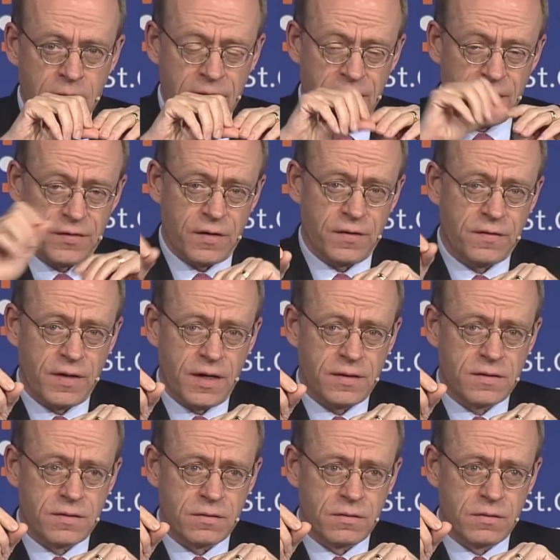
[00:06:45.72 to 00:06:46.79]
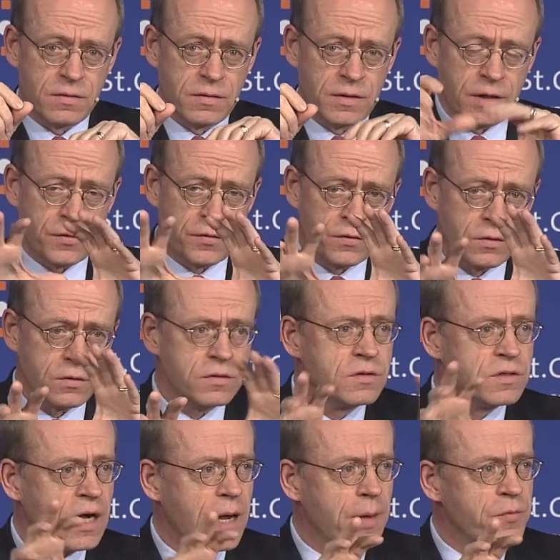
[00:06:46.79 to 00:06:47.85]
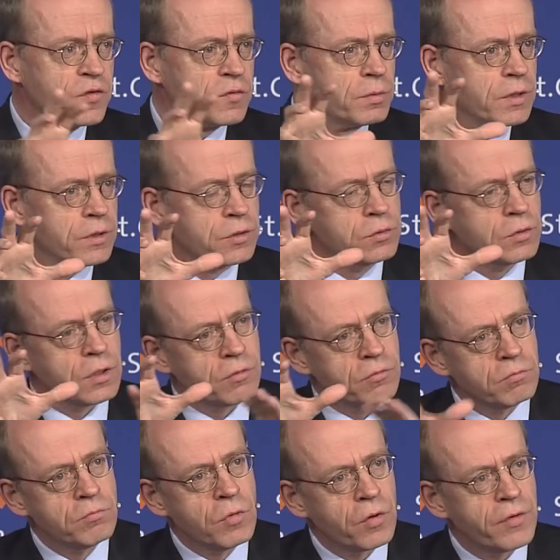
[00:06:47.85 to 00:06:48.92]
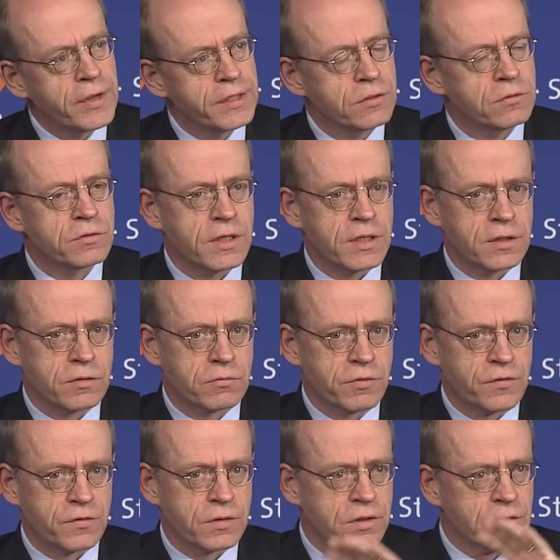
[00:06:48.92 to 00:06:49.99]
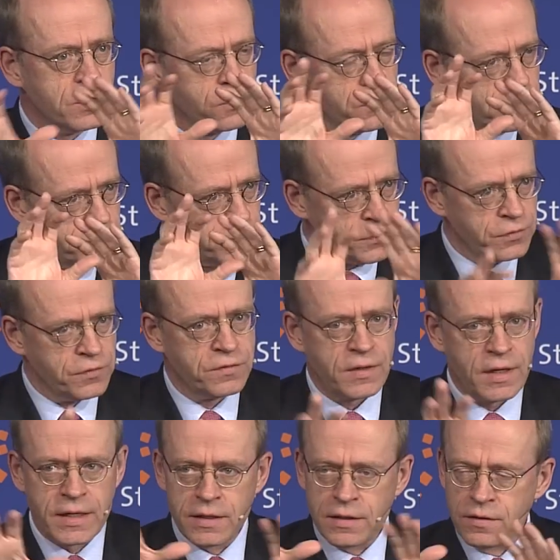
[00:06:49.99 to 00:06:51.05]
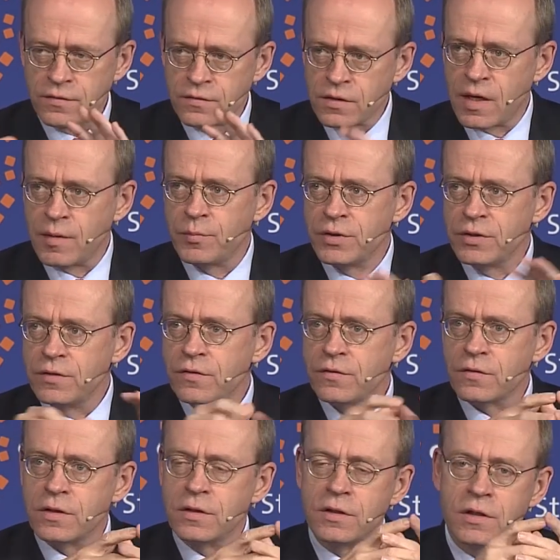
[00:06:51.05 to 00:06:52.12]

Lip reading: And as I said, there are certain times where you are more ready to take a risk that goes for societies, companies, and